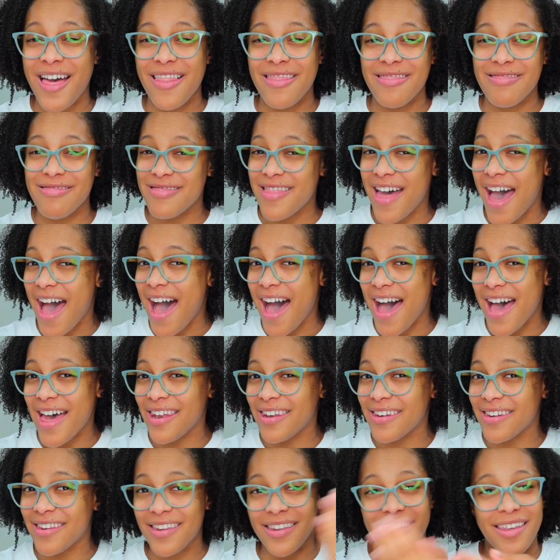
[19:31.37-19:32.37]

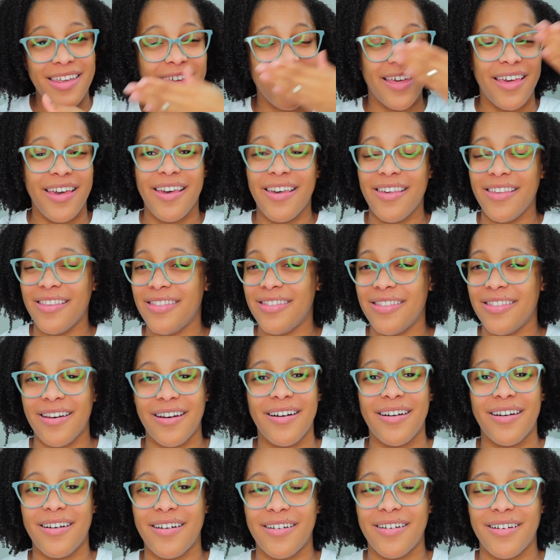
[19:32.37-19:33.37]
than
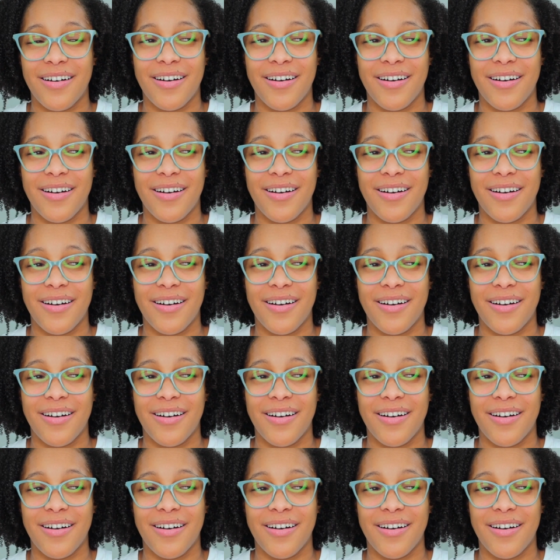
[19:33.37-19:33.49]
the